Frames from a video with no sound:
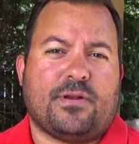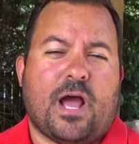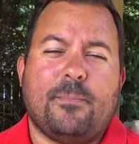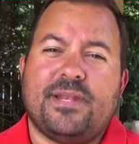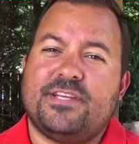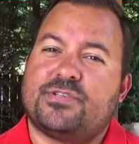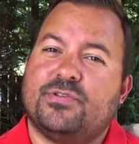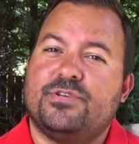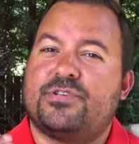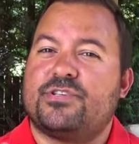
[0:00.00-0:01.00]
How many
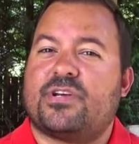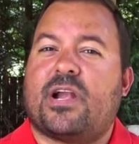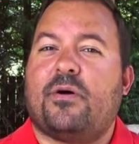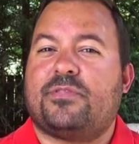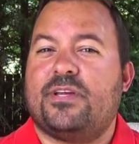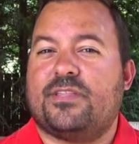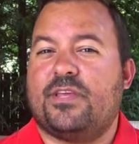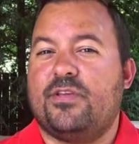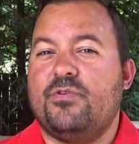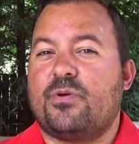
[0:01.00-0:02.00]
solutions are out there that
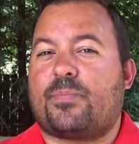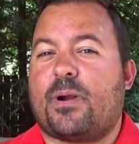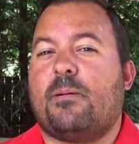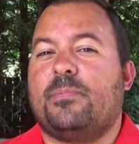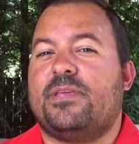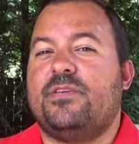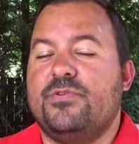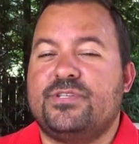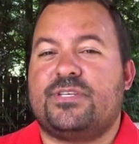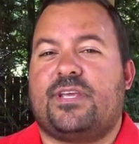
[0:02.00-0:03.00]
you are probably
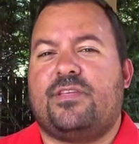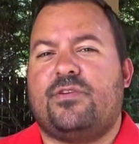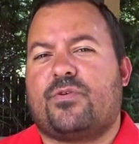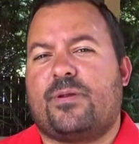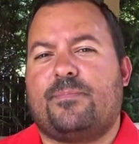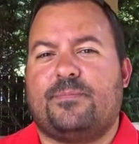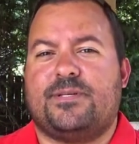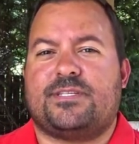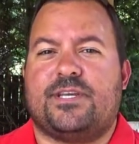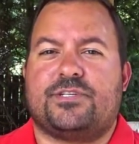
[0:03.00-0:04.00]
using in your
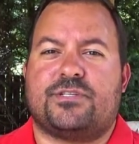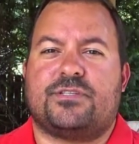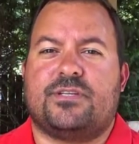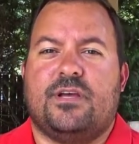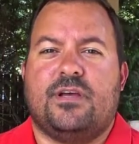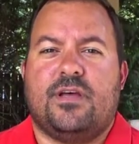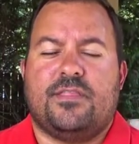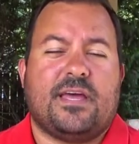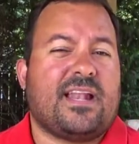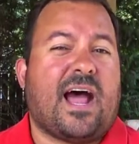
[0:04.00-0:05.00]
implementations
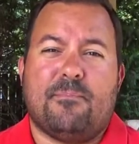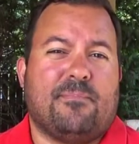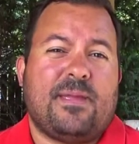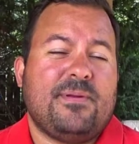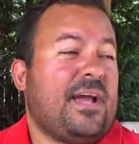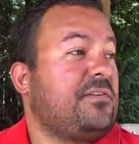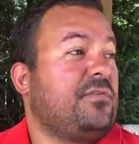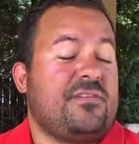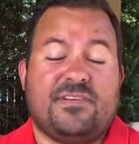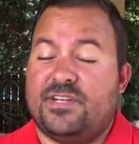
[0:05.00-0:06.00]
that maybe I
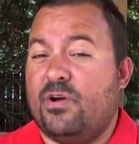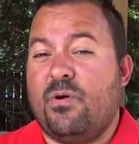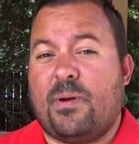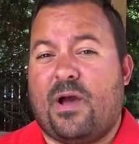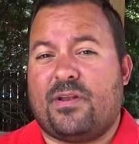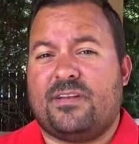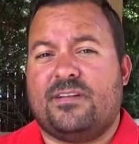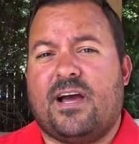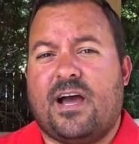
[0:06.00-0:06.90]
don't even know about it,